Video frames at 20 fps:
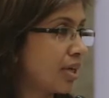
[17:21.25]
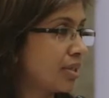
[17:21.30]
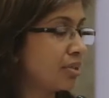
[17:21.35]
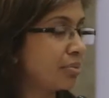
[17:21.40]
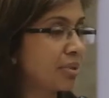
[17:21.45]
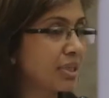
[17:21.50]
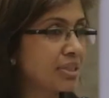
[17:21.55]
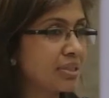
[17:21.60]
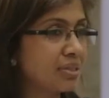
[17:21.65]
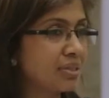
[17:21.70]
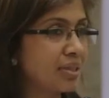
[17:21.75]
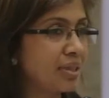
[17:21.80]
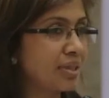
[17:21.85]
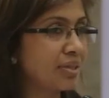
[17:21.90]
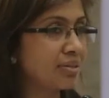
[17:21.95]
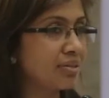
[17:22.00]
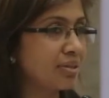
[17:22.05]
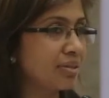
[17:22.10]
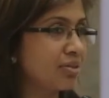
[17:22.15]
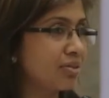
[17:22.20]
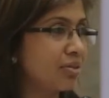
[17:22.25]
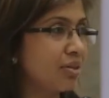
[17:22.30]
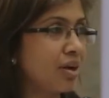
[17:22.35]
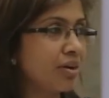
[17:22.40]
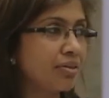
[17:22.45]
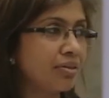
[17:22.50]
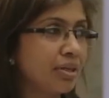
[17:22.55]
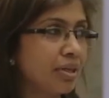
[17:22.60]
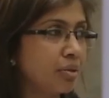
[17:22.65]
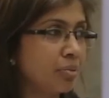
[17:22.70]
Otherwise, it's
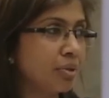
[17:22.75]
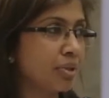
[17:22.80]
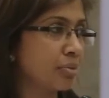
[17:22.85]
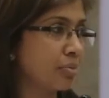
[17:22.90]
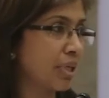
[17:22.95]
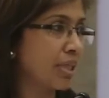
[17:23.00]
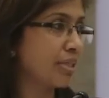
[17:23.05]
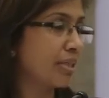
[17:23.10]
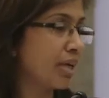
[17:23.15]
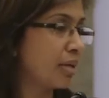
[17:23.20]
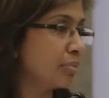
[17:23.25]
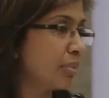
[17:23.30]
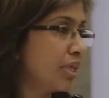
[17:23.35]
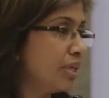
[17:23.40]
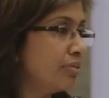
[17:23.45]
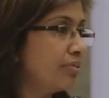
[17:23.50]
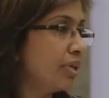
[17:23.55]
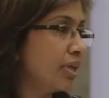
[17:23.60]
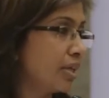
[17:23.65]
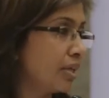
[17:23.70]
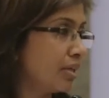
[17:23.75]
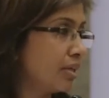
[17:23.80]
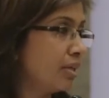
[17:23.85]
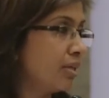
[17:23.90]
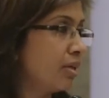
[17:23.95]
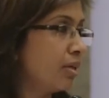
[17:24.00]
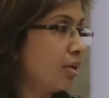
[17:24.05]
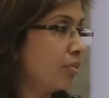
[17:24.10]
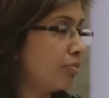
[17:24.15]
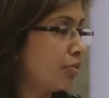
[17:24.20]
not really worth my time leaving
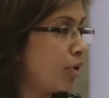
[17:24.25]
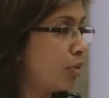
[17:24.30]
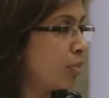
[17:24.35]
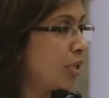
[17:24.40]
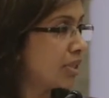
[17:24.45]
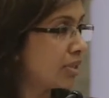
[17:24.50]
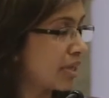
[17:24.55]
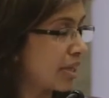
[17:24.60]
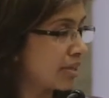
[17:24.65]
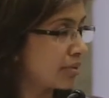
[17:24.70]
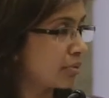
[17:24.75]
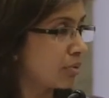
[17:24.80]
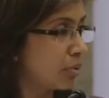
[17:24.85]
a 4 month